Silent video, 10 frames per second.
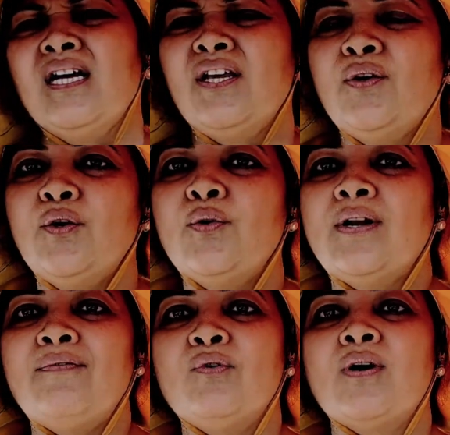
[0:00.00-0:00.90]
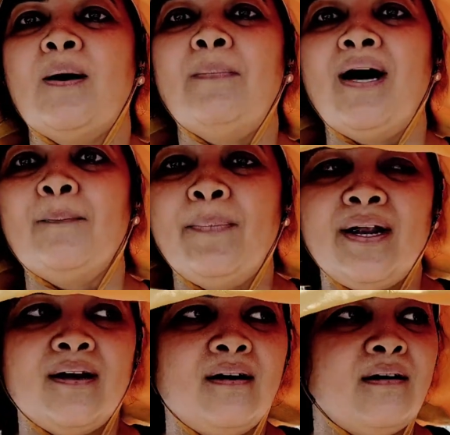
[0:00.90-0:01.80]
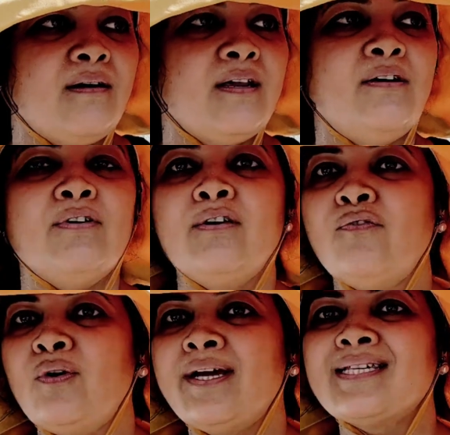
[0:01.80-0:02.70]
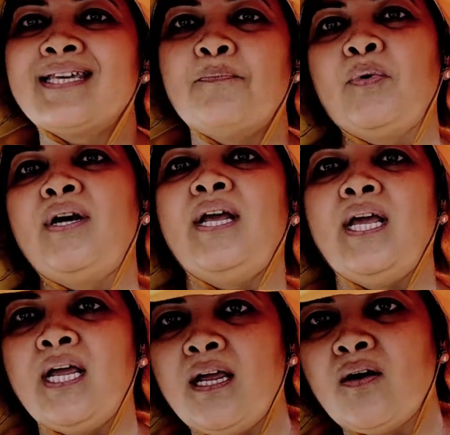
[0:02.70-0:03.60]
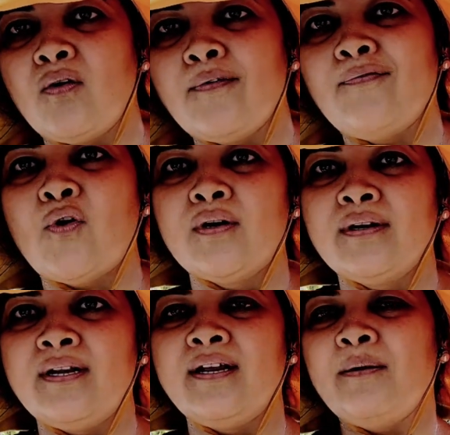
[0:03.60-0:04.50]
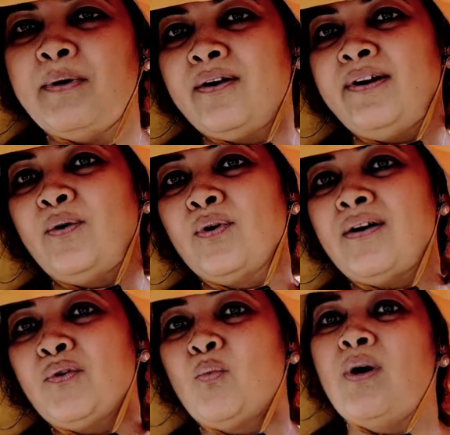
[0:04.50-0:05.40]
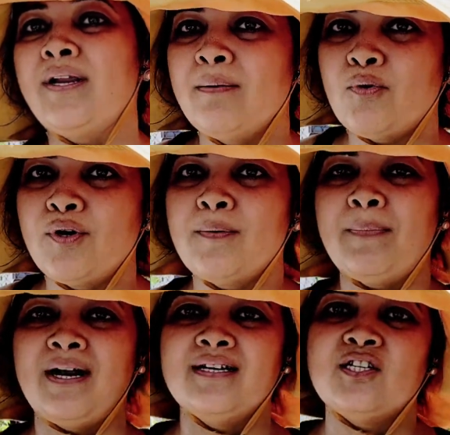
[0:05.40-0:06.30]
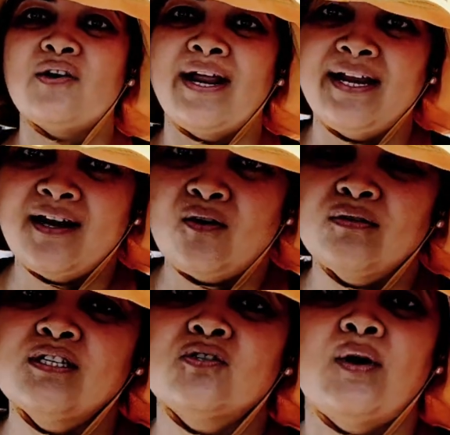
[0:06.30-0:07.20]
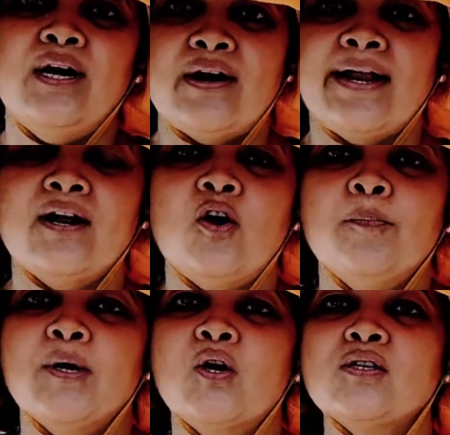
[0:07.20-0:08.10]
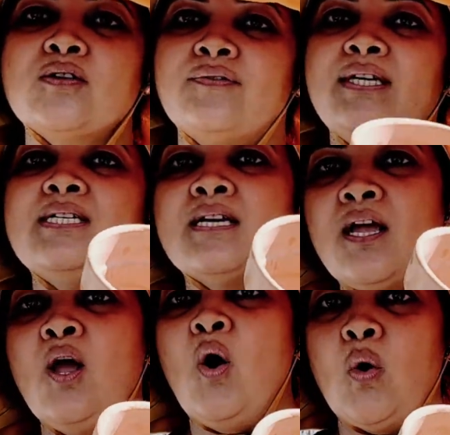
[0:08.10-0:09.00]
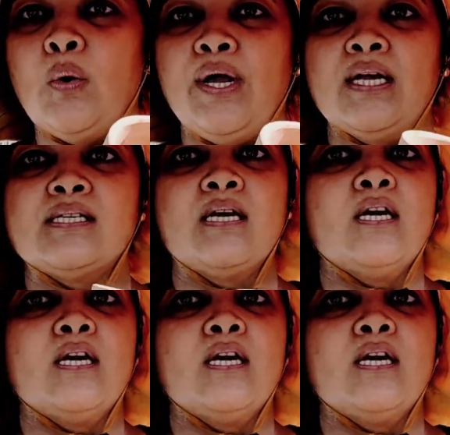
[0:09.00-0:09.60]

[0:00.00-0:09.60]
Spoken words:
You don't have to come up and even if you like skip a day of watering in between, you don't have to worry about your plants drying out, the soil drying out because of these Oyas.